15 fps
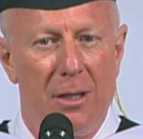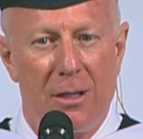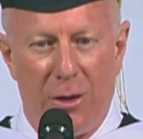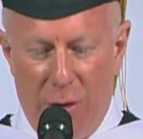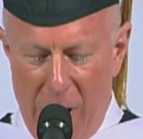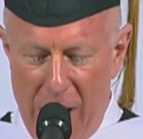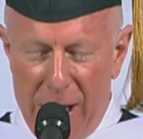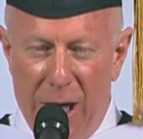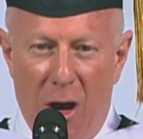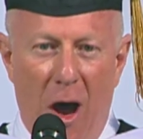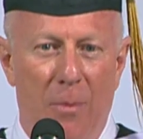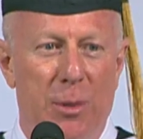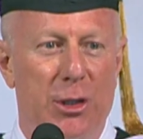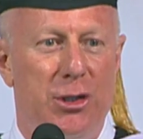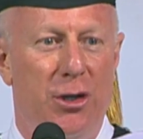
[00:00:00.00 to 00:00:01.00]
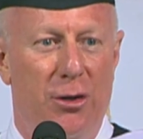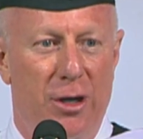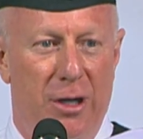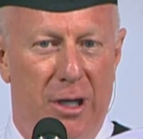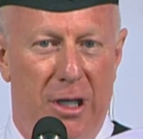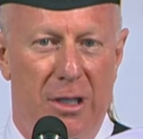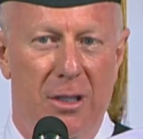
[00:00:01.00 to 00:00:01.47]
creating
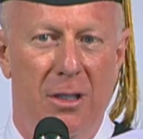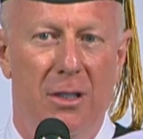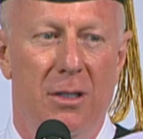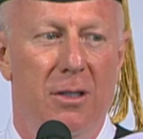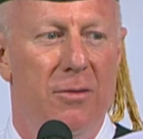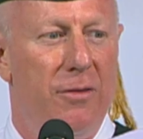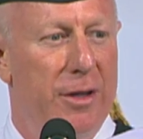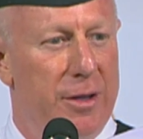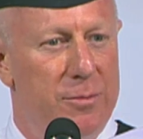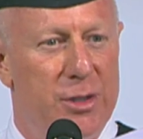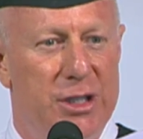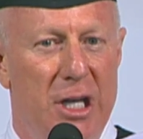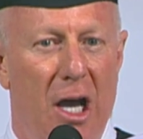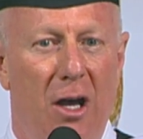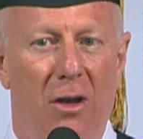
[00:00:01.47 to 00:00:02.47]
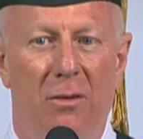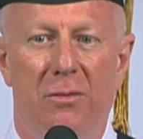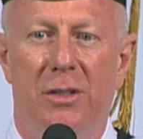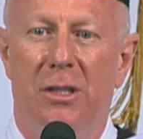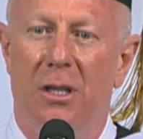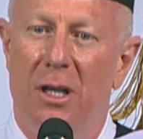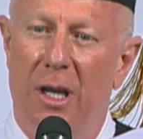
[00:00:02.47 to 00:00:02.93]
opportunity for
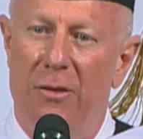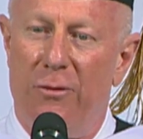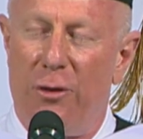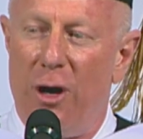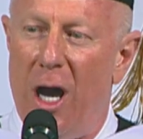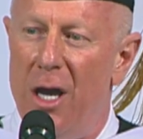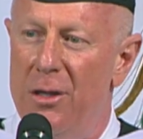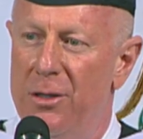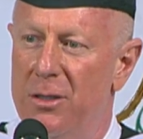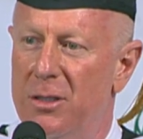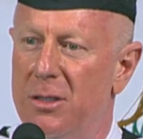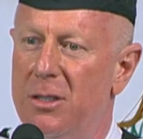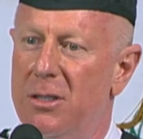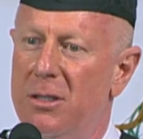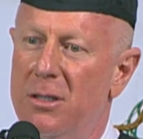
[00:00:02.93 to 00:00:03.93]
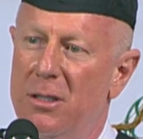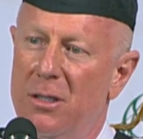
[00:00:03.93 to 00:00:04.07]
themselves and for others.